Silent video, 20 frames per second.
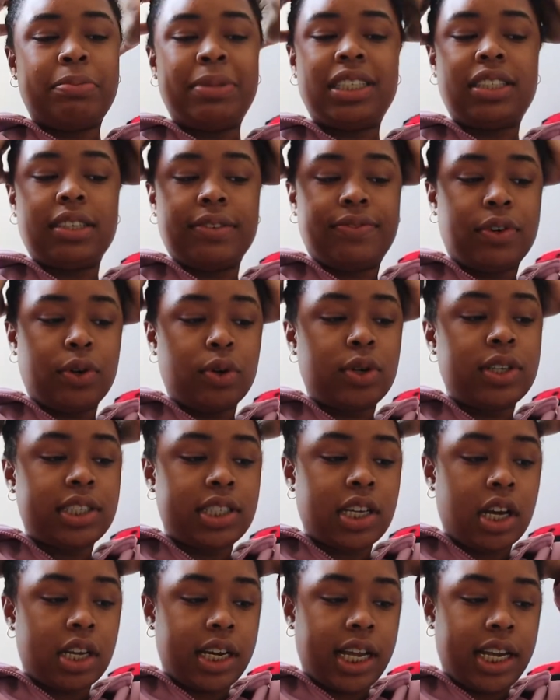for me to
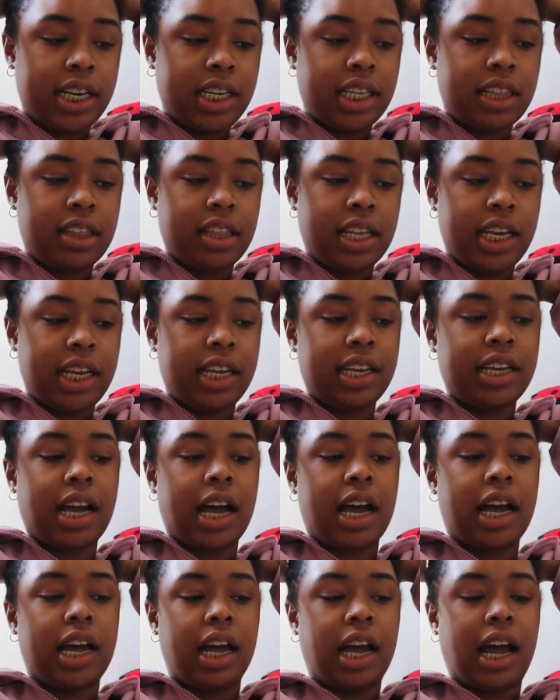focus on
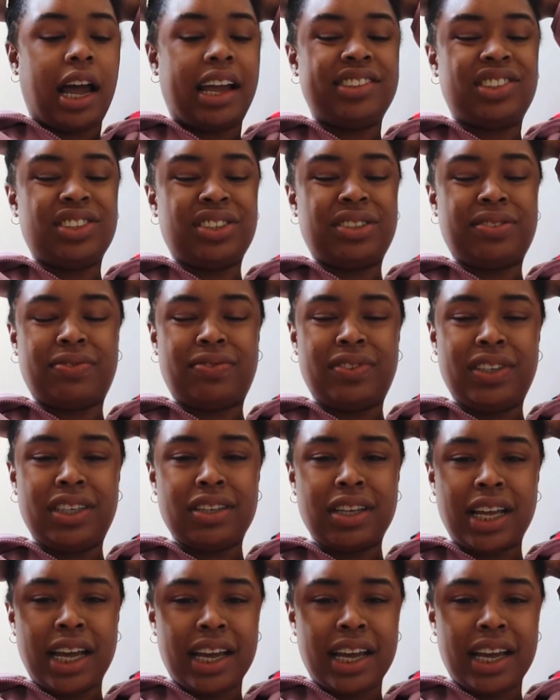anything. I just feel